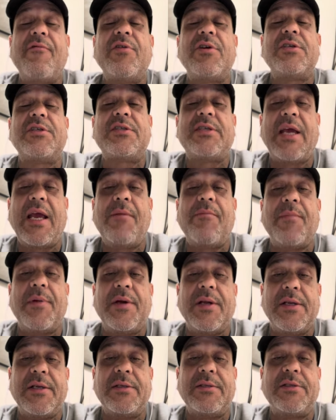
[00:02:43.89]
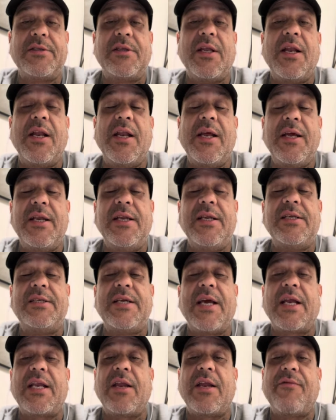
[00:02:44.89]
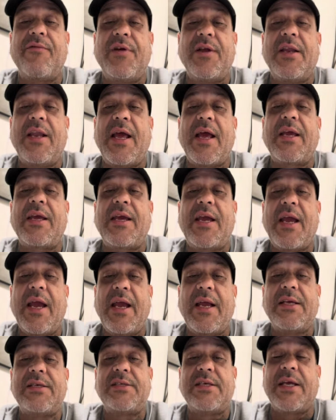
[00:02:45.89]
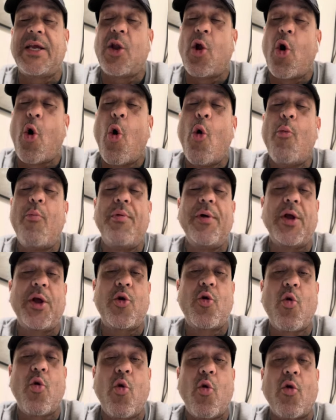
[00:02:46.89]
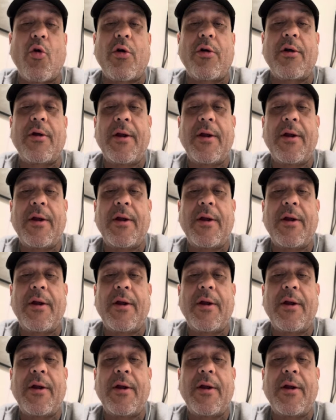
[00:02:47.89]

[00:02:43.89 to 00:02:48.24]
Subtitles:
a statement to the lead detective in that case in open court,